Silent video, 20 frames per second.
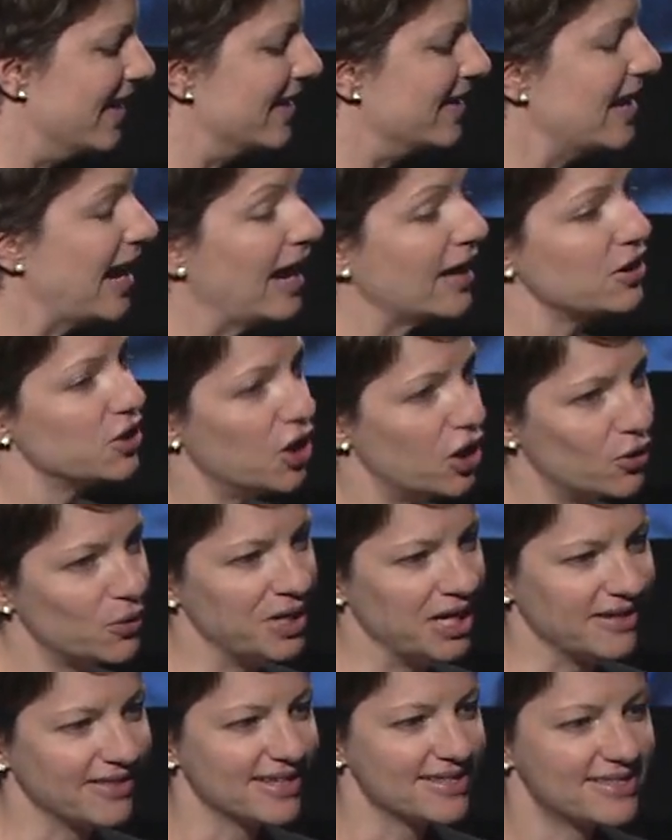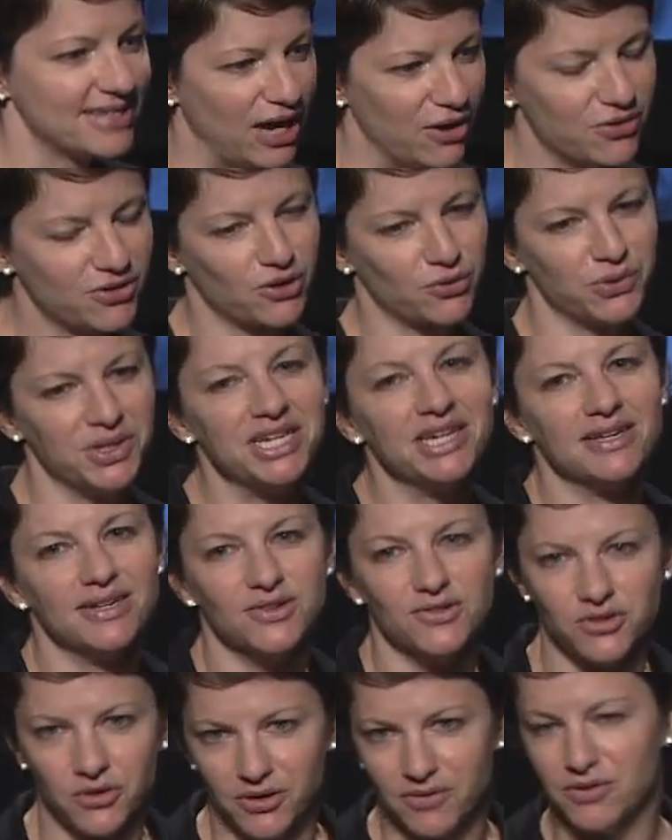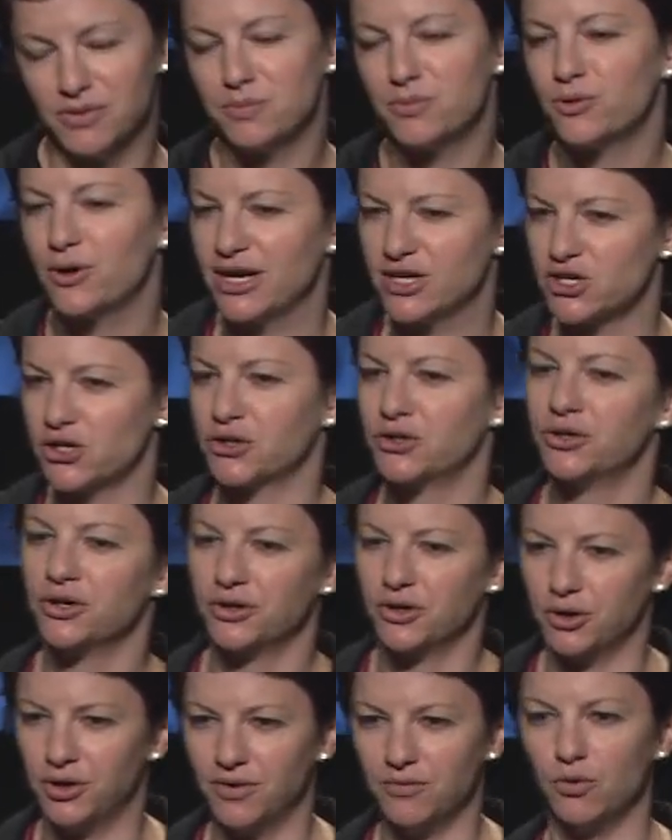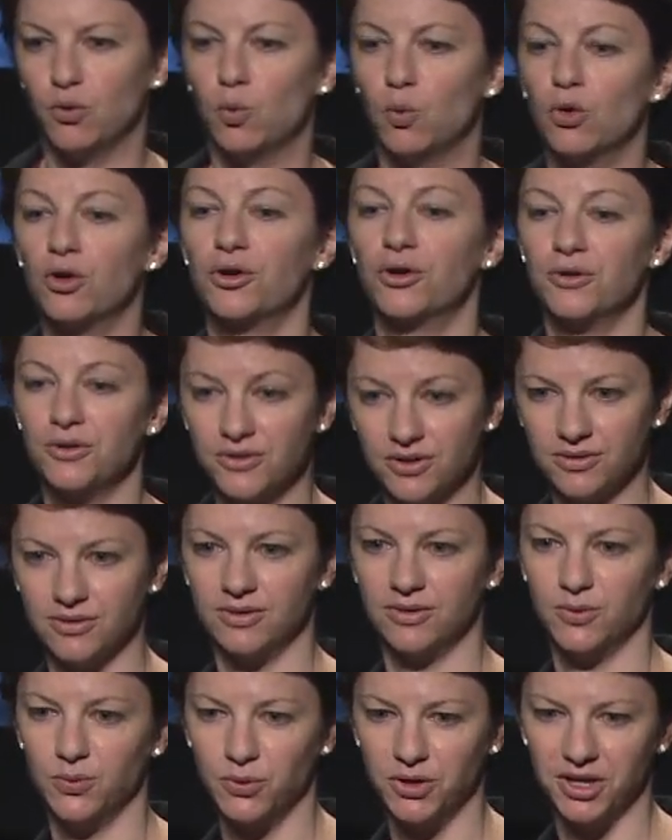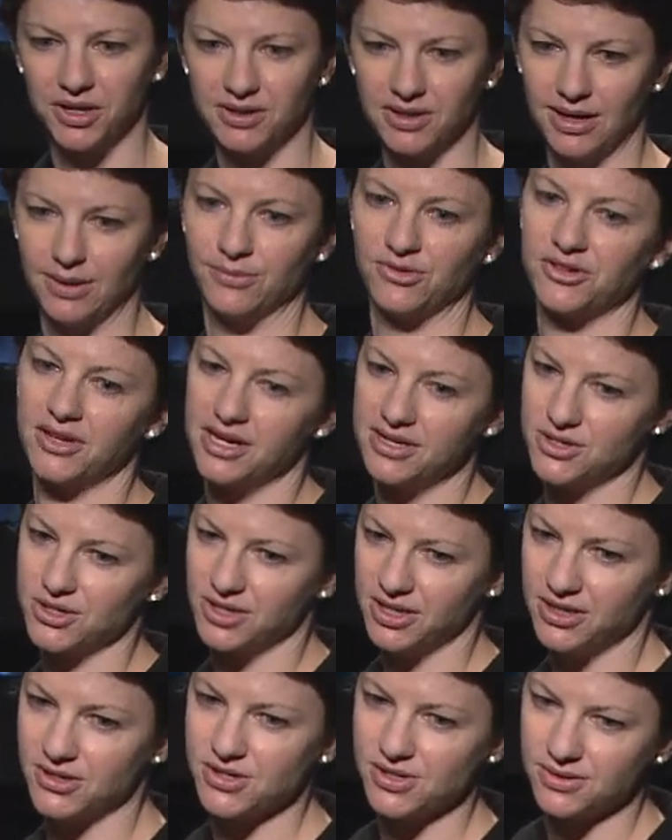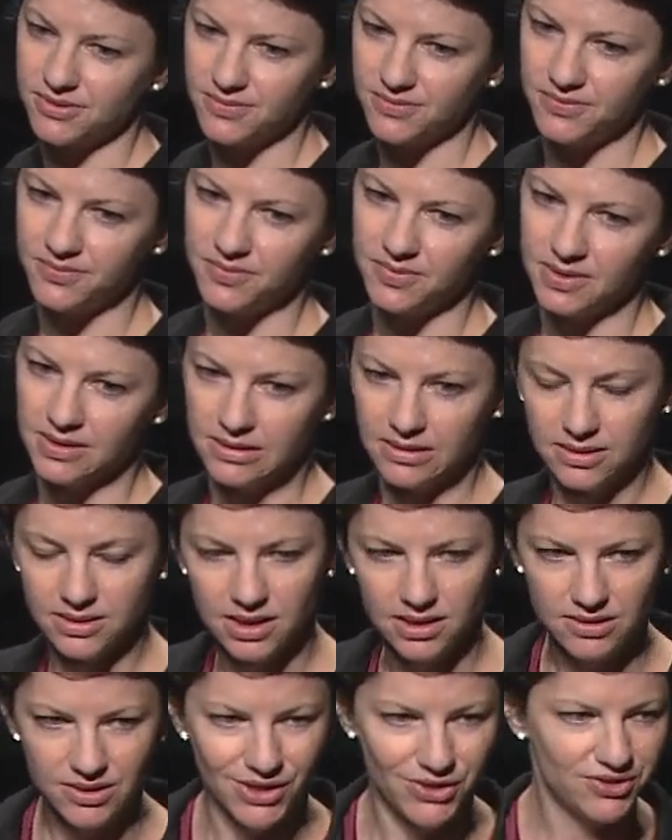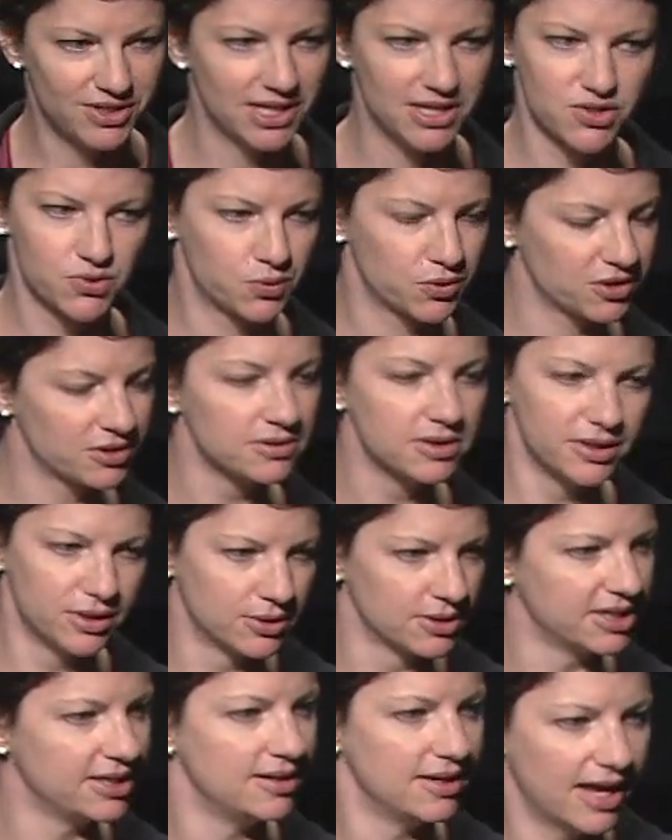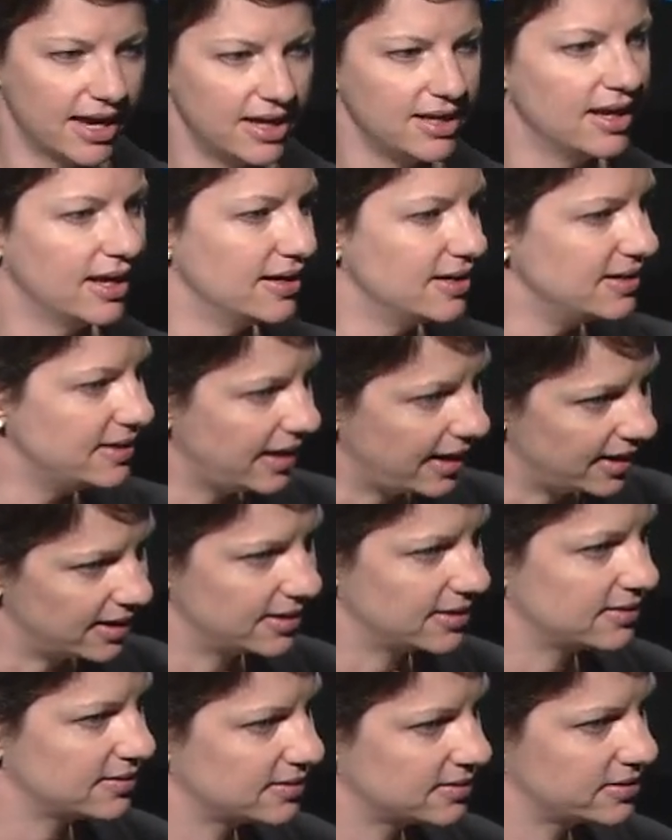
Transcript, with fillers: Not knowing that South Korea is sort of the pressure cooker of the world when it comes to education, that these kids work literally night and day.